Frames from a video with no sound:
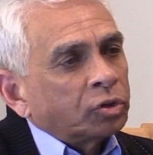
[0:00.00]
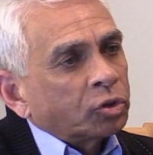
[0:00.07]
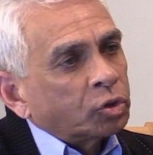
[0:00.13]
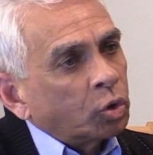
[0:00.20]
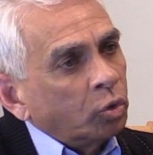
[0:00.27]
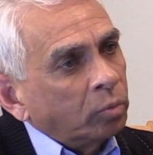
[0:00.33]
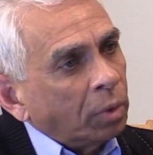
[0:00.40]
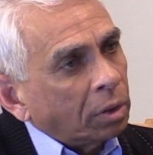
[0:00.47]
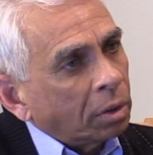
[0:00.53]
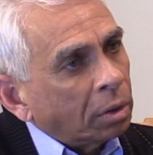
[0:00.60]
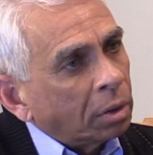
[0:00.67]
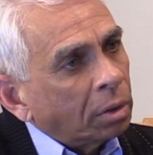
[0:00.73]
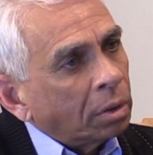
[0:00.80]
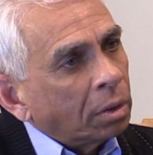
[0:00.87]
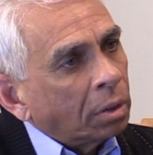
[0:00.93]
Schumer,
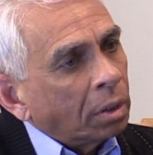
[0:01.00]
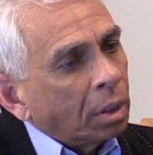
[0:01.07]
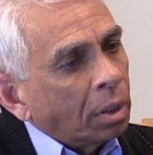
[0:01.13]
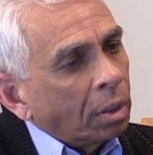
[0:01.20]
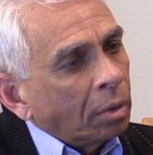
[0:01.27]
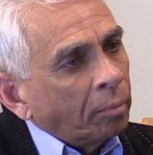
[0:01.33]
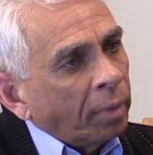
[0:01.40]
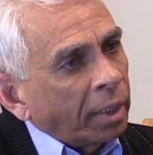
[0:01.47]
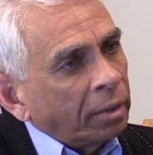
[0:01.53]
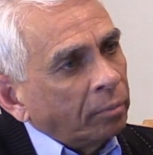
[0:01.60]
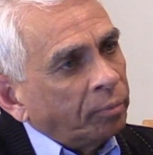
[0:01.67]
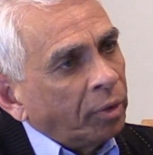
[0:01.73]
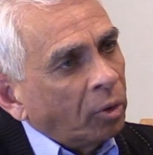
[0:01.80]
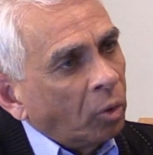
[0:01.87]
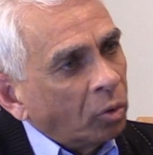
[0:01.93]
Madam
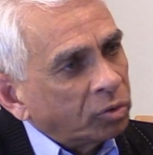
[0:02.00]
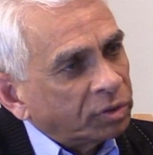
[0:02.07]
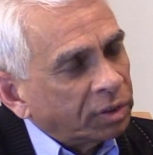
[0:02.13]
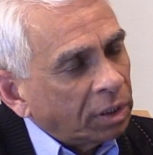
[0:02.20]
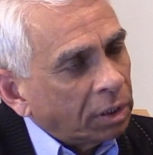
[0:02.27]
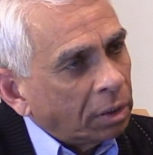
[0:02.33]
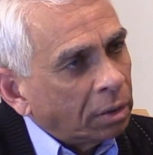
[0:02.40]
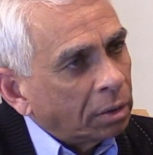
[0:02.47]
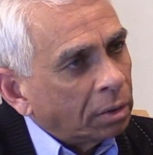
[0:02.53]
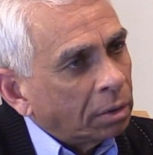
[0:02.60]
Pelosi,